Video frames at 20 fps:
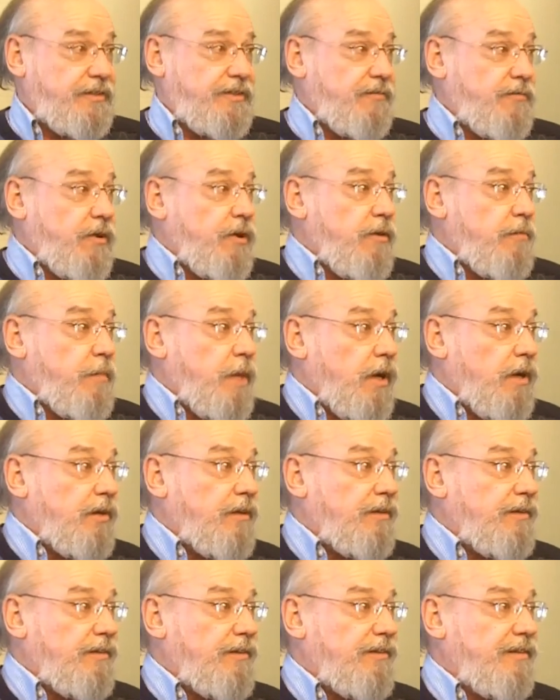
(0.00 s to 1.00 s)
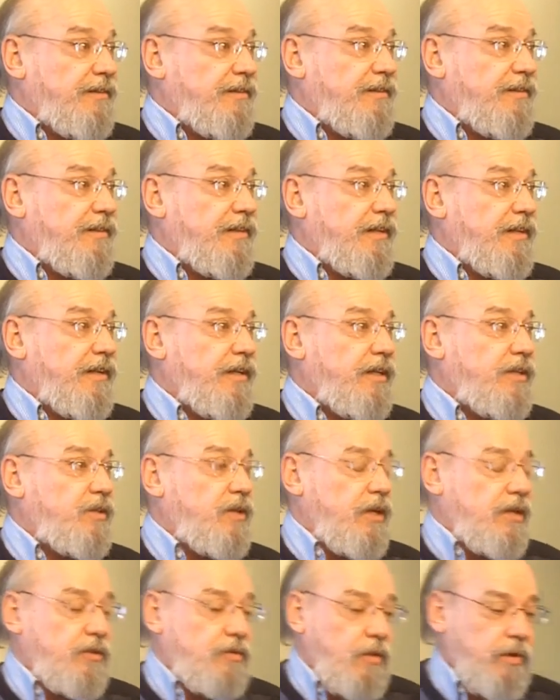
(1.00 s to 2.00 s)
It's a verb.
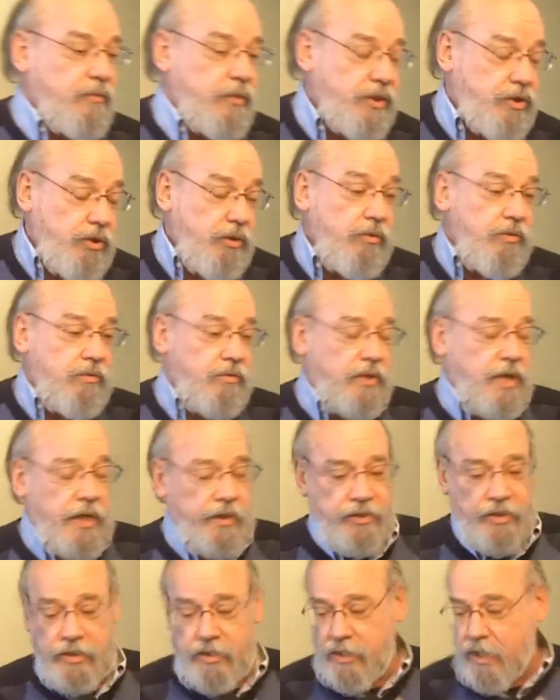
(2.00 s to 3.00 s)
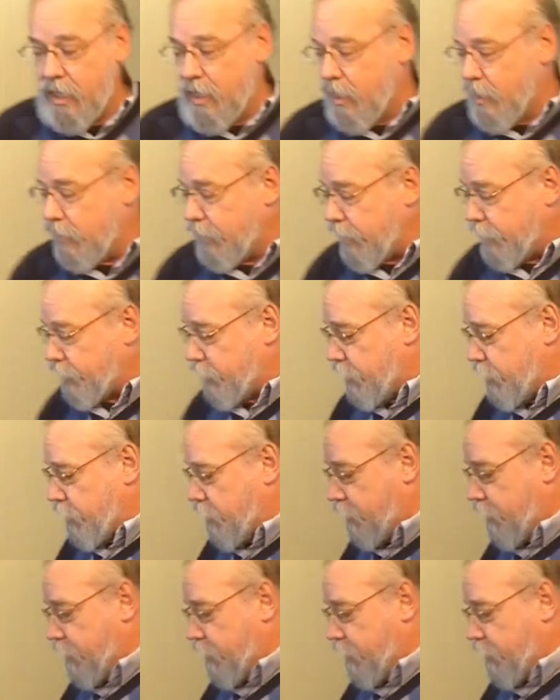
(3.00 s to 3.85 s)
It's what we do, not just an